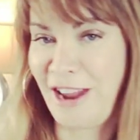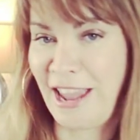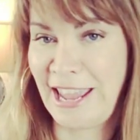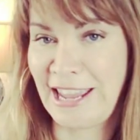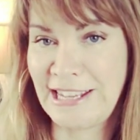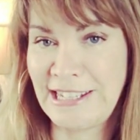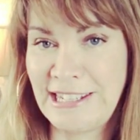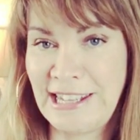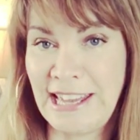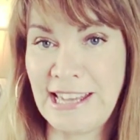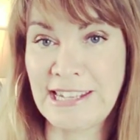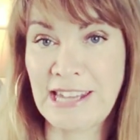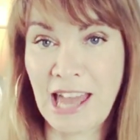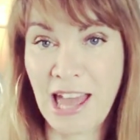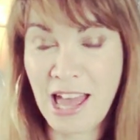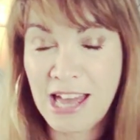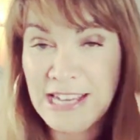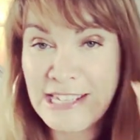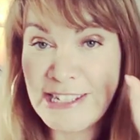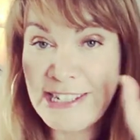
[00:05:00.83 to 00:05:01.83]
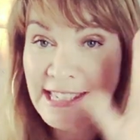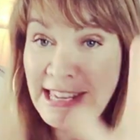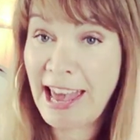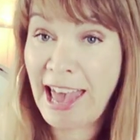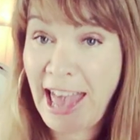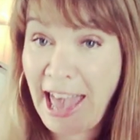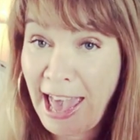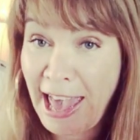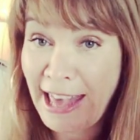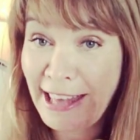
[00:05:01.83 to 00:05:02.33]
created
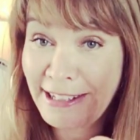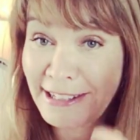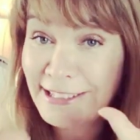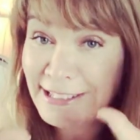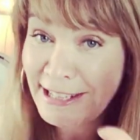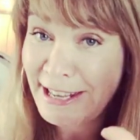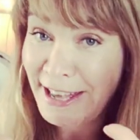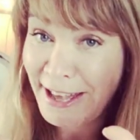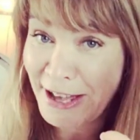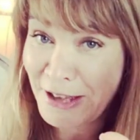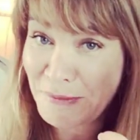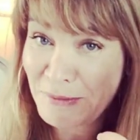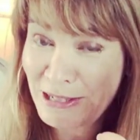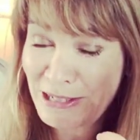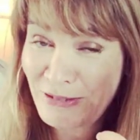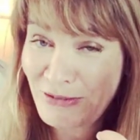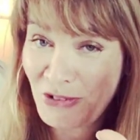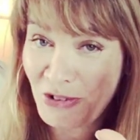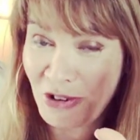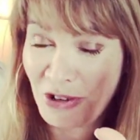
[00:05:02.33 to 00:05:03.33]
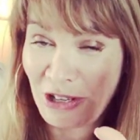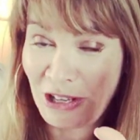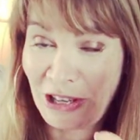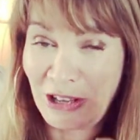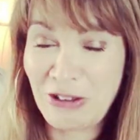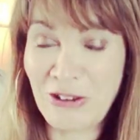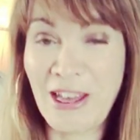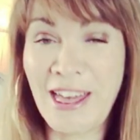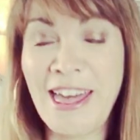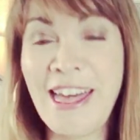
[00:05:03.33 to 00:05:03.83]
10 tips for
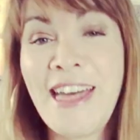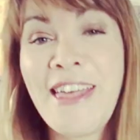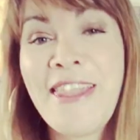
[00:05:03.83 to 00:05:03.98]
you,